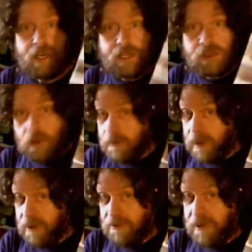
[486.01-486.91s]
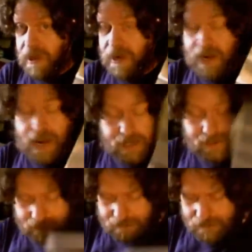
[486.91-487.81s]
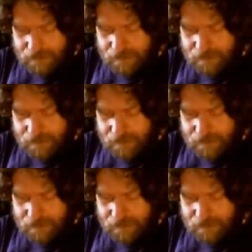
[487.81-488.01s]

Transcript: it's all about thinking negative.